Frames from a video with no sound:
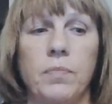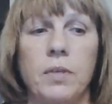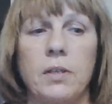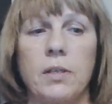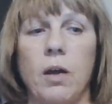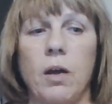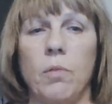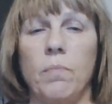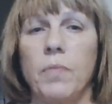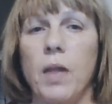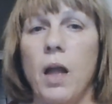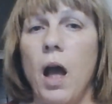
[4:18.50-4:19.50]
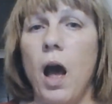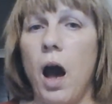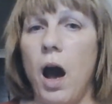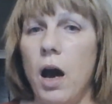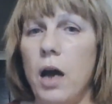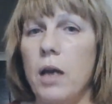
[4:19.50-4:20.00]
So
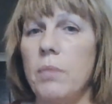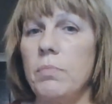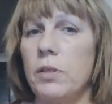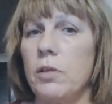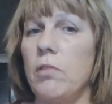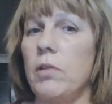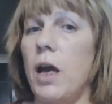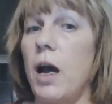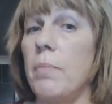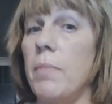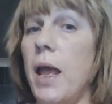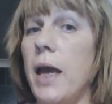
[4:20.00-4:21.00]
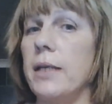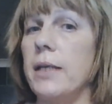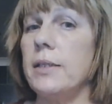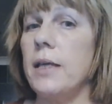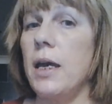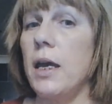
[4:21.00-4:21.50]
I'm sorry I'm
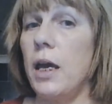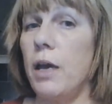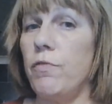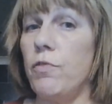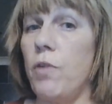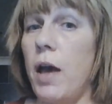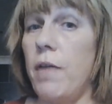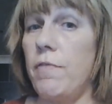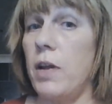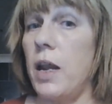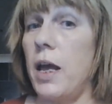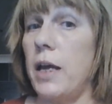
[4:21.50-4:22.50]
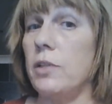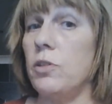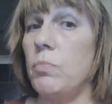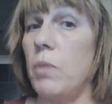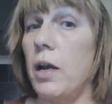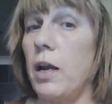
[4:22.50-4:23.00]
late if you're ever late
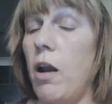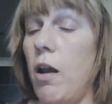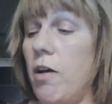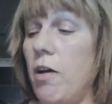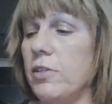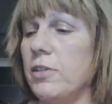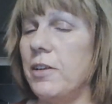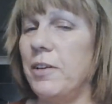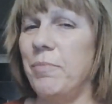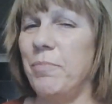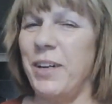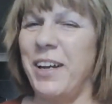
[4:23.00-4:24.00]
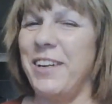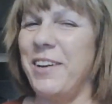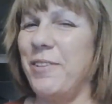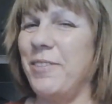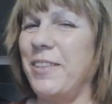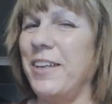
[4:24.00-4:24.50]
to my class, but I
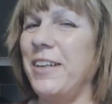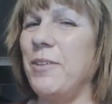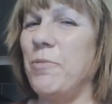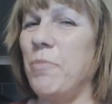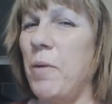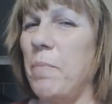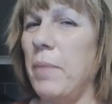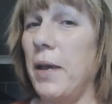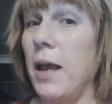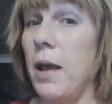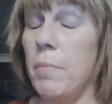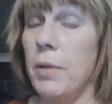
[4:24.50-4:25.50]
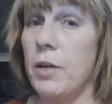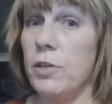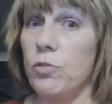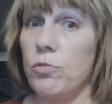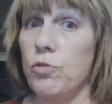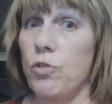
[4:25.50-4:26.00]
know that you won't be
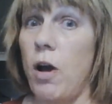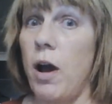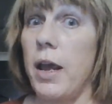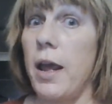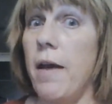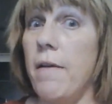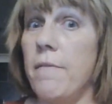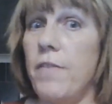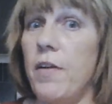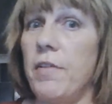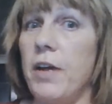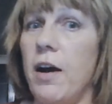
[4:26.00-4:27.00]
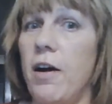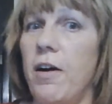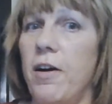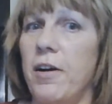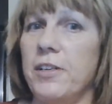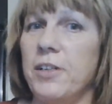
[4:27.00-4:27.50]
because you'll try very
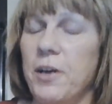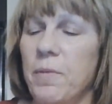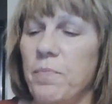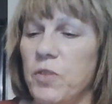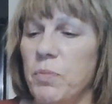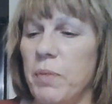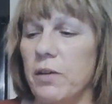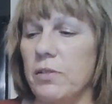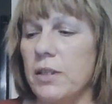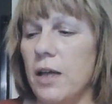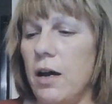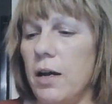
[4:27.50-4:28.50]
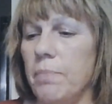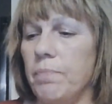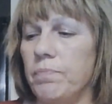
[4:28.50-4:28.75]
hard to be on time.